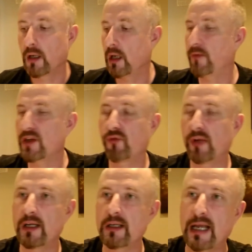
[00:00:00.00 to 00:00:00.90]
If it's
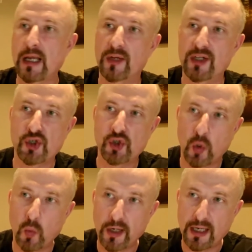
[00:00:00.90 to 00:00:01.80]
written down, it's
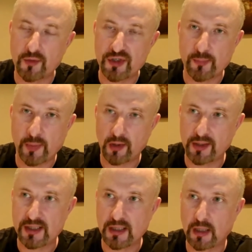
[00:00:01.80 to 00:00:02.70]
someone else's
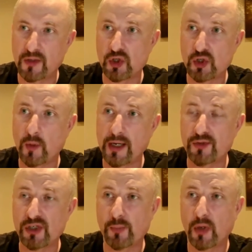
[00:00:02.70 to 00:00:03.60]
policy. If it's someone
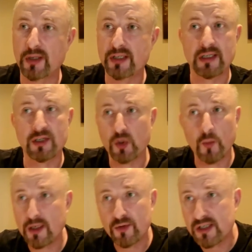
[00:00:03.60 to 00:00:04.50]
else's policy, it's
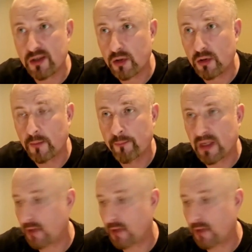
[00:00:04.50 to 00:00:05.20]
someone else's law.